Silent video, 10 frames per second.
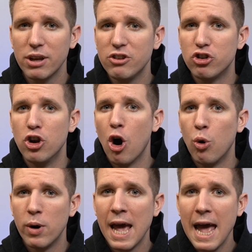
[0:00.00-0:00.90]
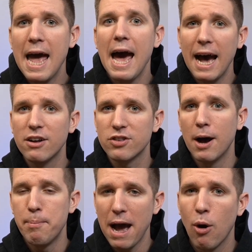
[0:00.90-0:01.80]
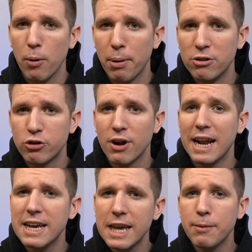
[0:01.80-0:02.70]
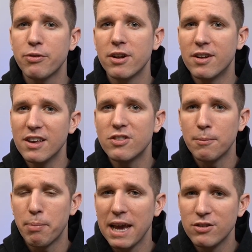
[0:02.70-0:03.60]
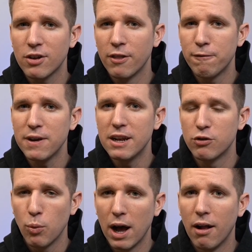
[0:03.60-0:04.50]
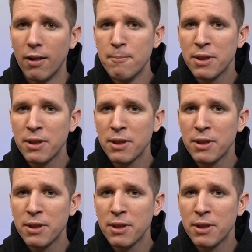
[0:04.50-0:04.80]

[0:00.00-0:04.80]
He's known as a power puncher, and he keeps a decent pace on the feet as well.